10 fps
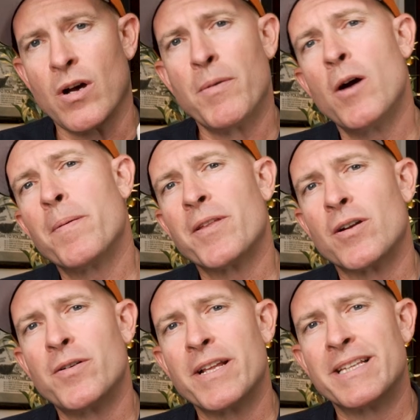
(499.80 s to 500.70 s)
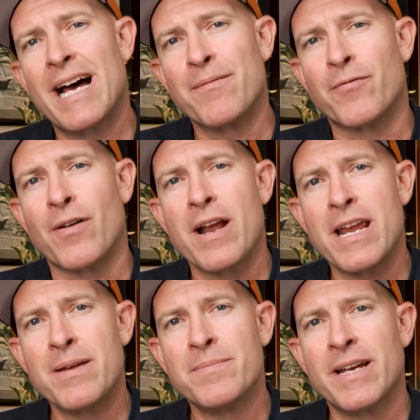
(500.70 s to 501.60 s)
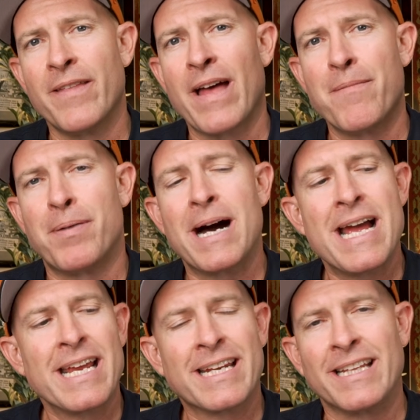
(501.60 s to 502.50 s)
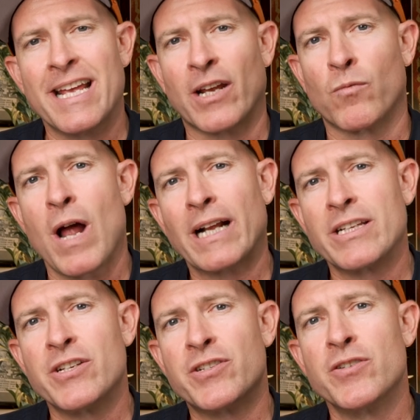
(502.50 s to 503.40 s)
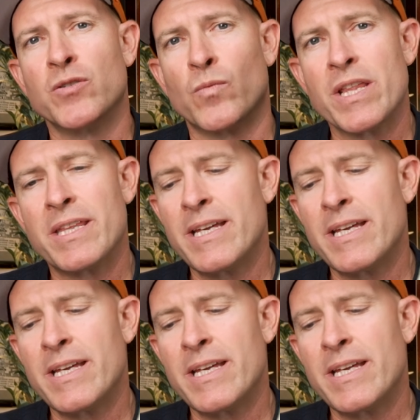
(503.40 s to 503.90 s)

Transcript: I'm hoping they're owning that frame and that bike and they can rock these shoes with